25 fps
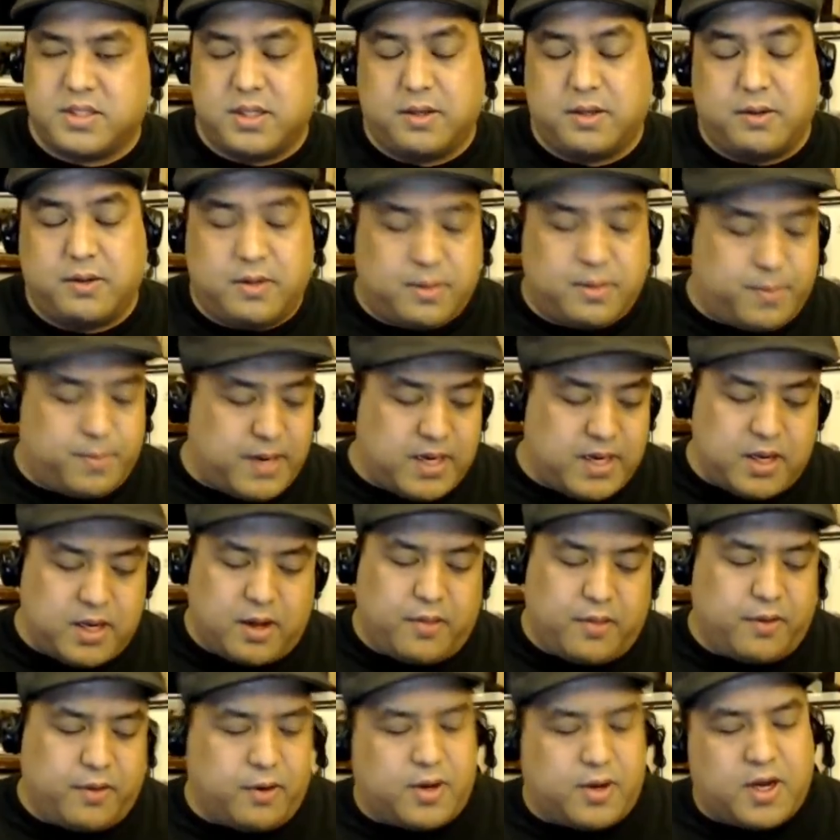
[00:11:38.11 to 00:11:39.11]
and depending
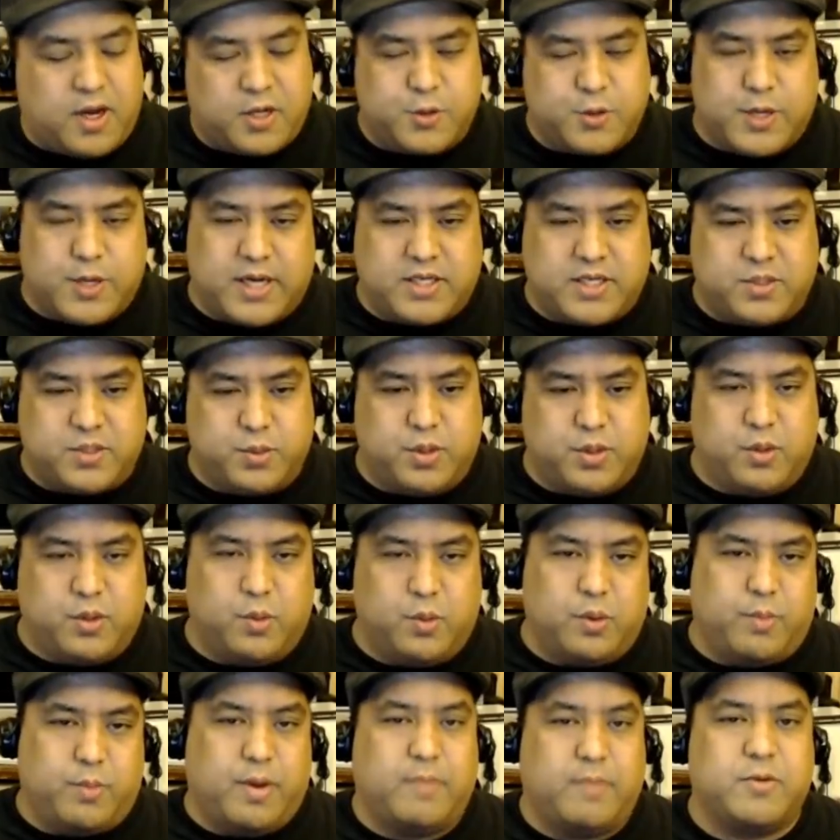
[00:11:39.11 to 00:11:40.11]
on their contracts
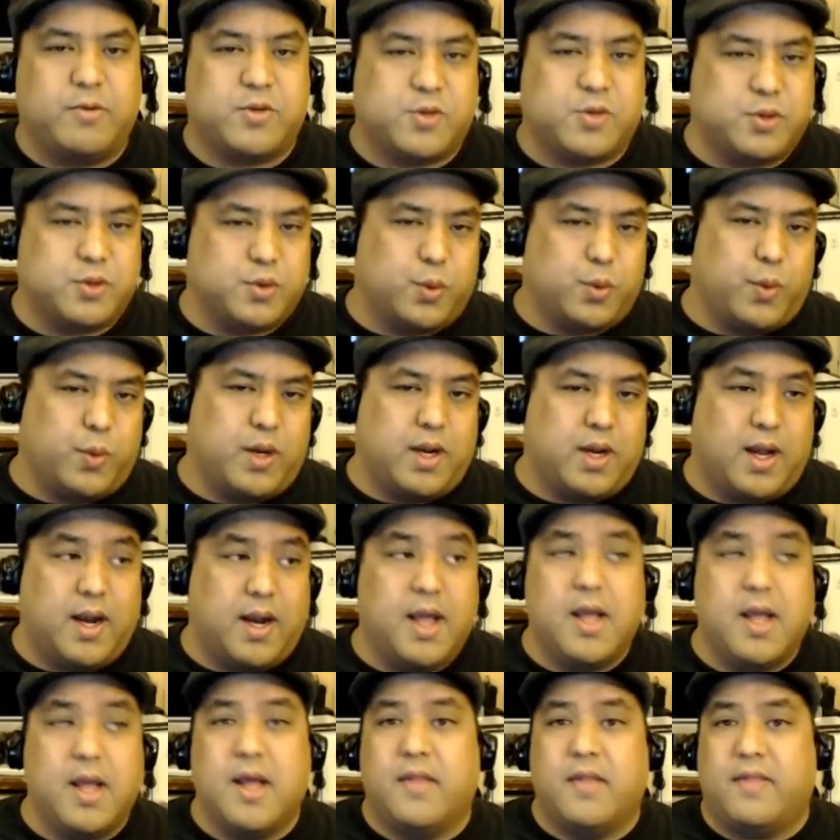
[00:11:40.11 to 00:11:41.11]
with publishers or whatnot,